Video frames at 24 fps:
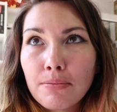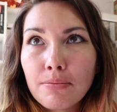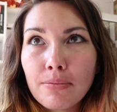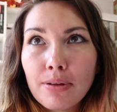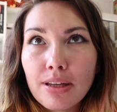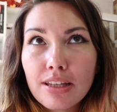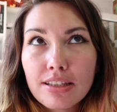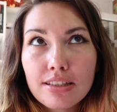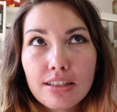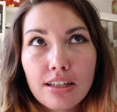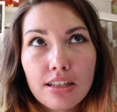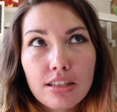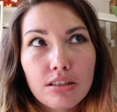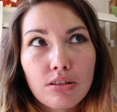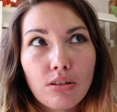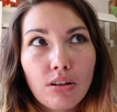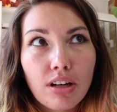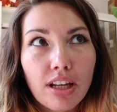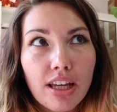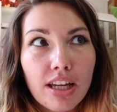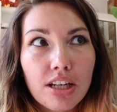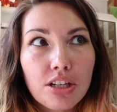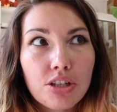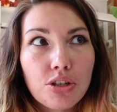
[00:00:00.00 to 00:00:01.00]
business
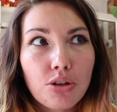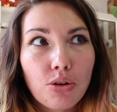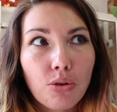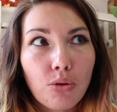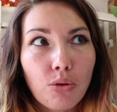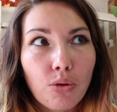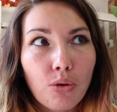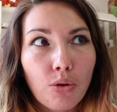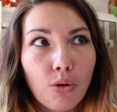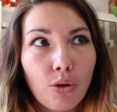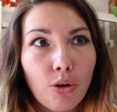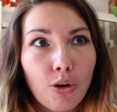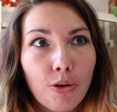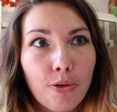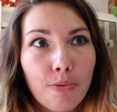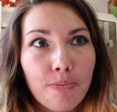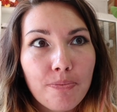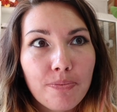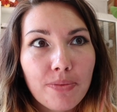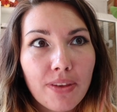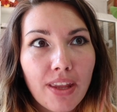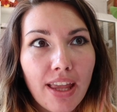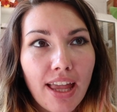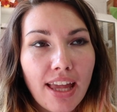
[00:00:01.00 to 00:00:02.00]
knowledge or
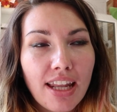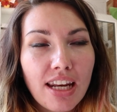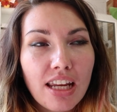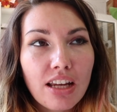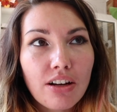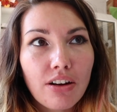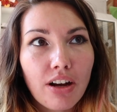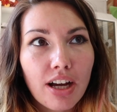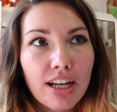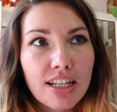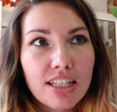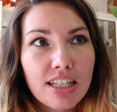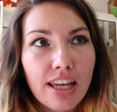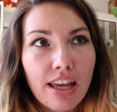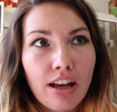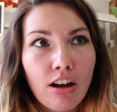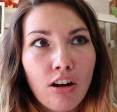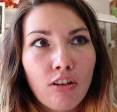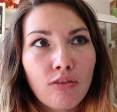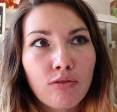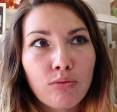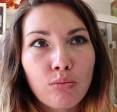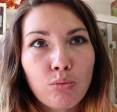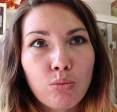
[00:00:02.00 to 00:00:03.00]
any idea
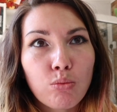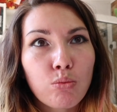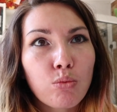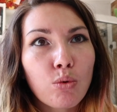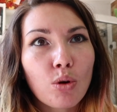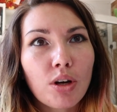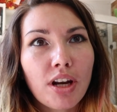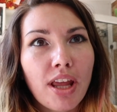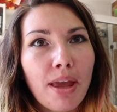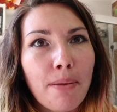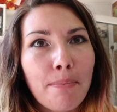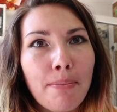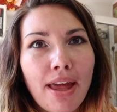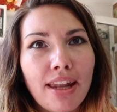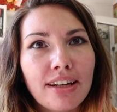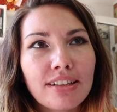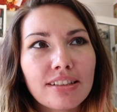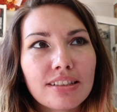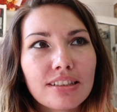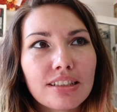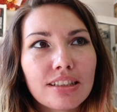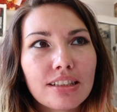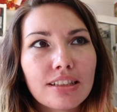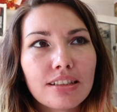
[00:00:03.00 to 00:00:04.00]
of what it
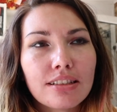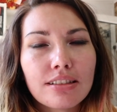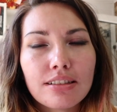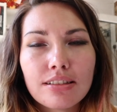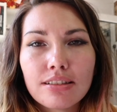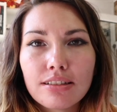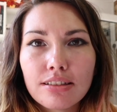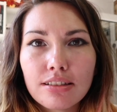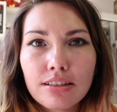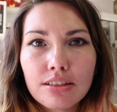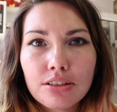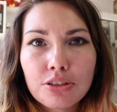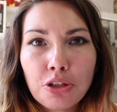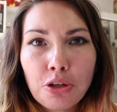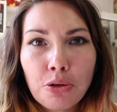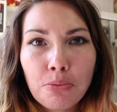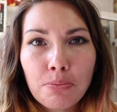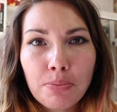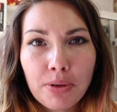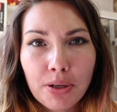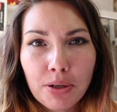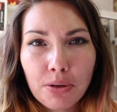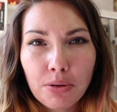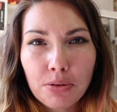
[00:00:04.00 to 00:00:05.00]
meant
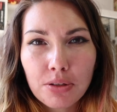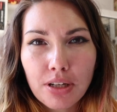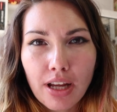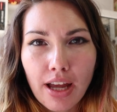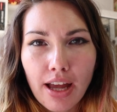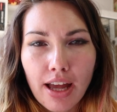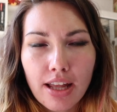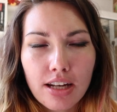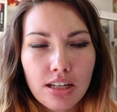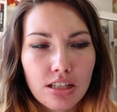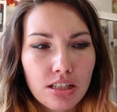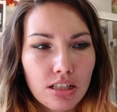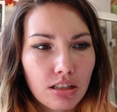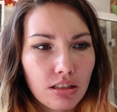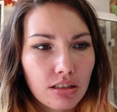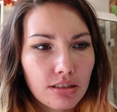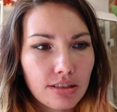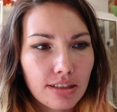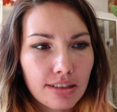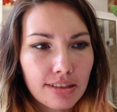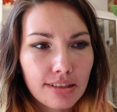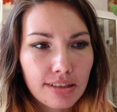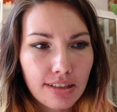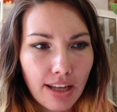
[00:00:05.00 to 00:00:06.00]
to build and
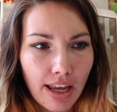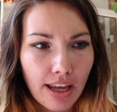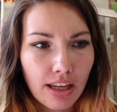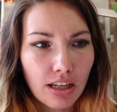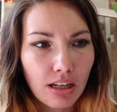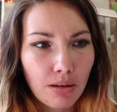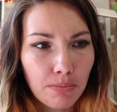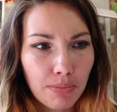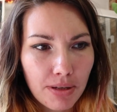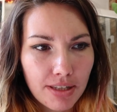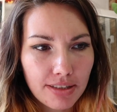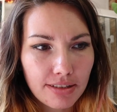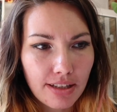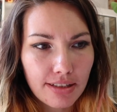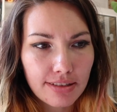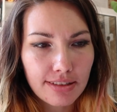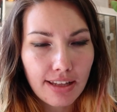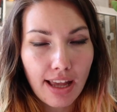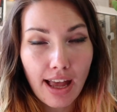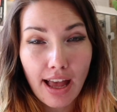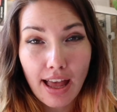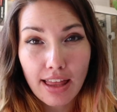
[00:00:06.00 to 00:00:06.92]
sustain a business